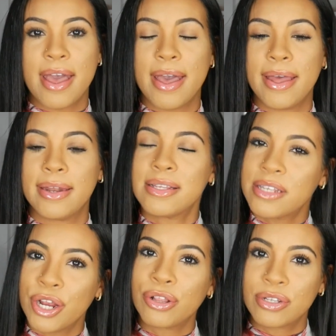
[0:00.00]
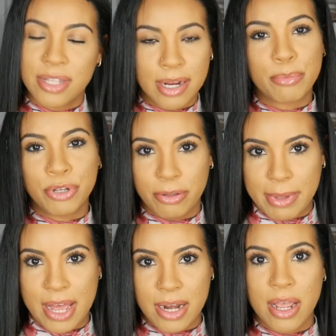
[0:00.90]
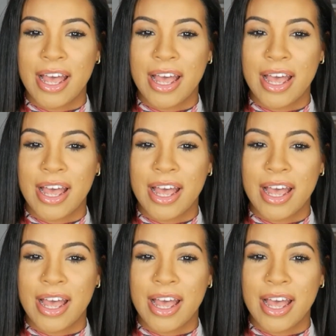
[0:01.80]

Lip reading: And his hair looks like a Brillo pad.